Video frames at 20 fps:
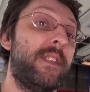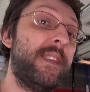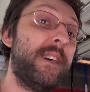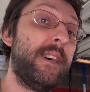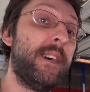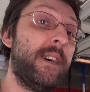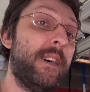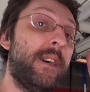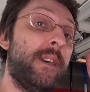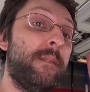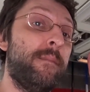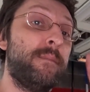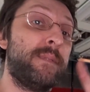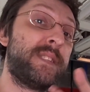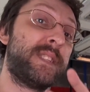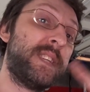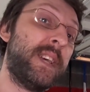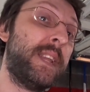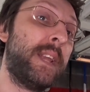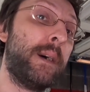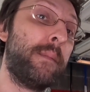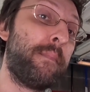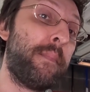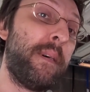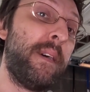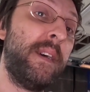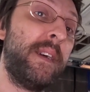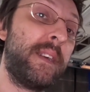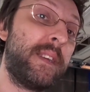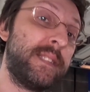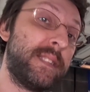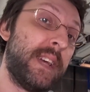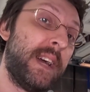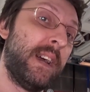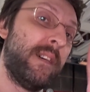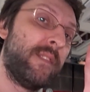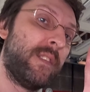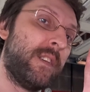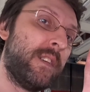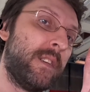the setup because I
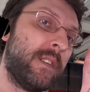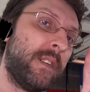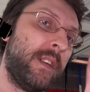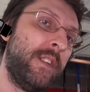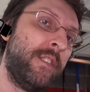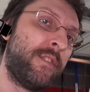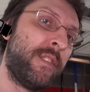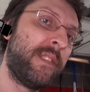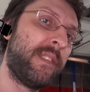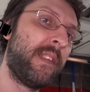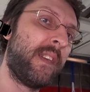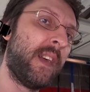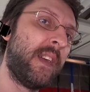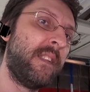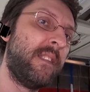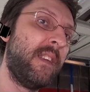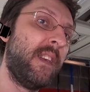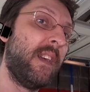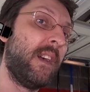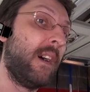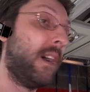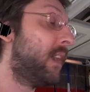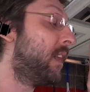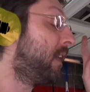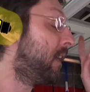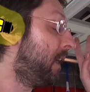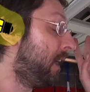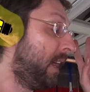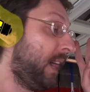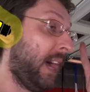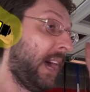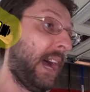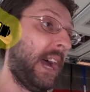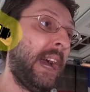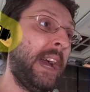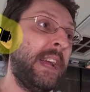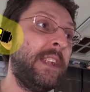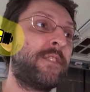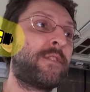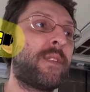have an interesting idea.
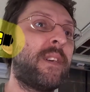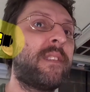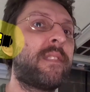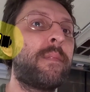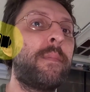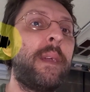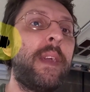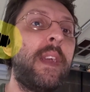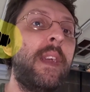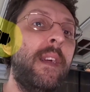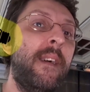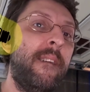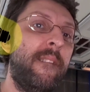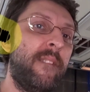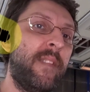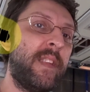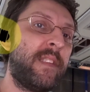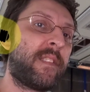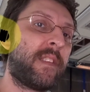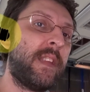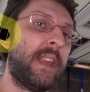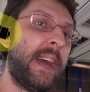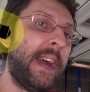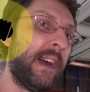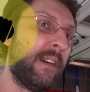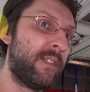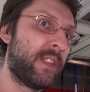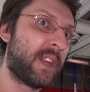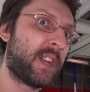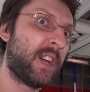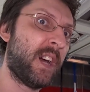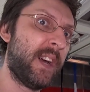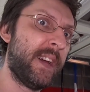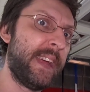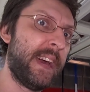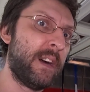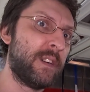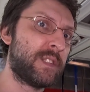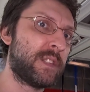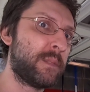And trust me, it's gonna have the
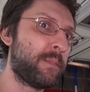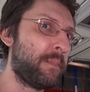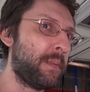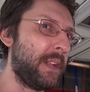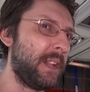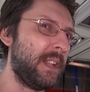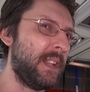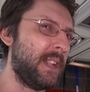cutouts, but